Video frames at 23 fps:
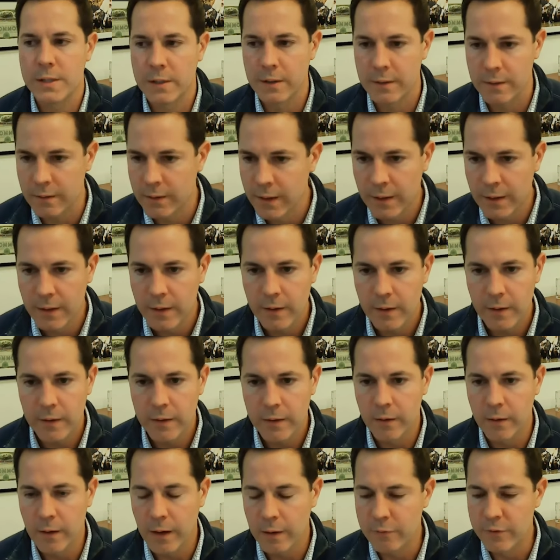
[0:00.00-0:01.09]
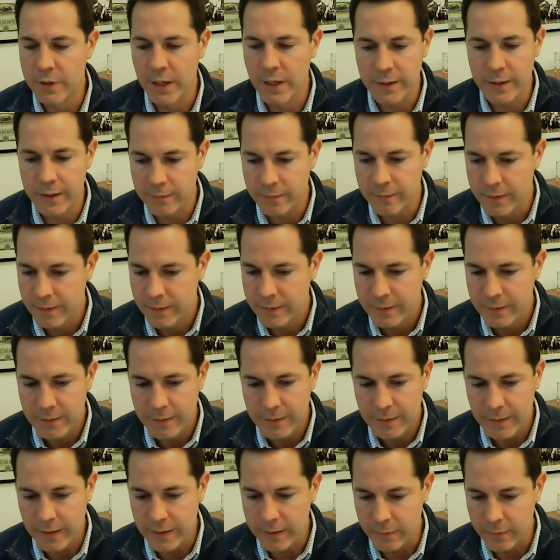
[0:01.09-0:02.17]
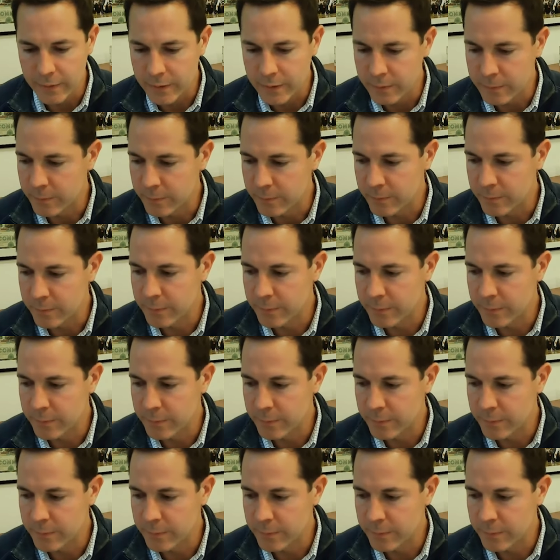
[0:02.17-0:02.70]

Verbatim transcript: And, you know, I've done it, I don't know,